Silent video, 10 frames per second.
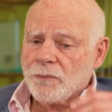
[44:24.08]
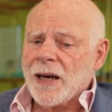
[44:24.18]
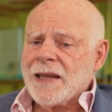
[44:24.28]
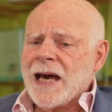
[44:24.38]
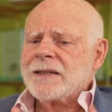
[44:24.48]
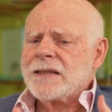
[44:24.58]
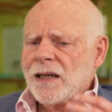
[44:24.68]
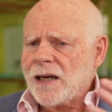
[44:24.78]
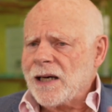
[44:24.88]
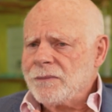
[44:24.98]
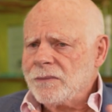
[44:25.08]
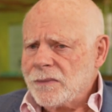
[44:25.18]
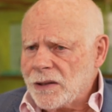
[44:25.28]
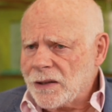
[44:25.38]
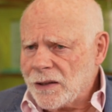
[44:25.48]
by that
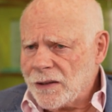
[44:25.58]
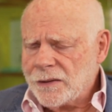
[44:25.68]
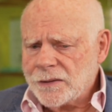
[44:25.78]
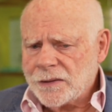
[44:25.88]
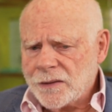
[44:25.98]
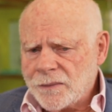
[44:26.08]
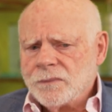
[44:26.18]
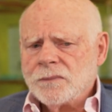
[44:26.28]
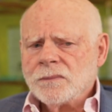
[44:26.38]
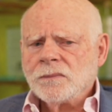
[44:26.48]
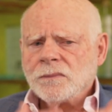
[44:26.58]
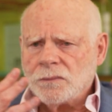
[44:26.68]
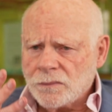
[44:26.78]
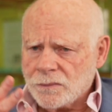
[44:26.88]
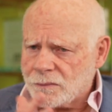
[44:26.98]
time, it
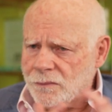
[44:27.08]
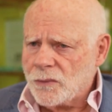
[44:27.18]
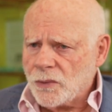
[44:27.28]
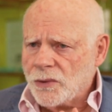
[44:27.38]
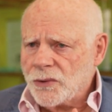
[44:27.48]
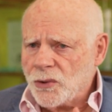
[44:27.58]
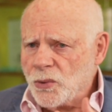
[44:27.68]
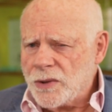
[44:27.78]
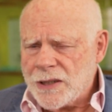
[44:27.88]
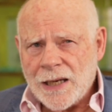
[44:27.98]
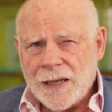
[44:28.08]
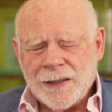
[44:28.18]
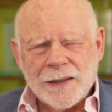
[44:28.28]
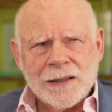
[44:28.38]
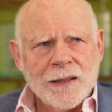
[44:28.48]
was a new
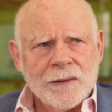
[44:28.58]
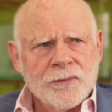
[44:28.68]
day. I guess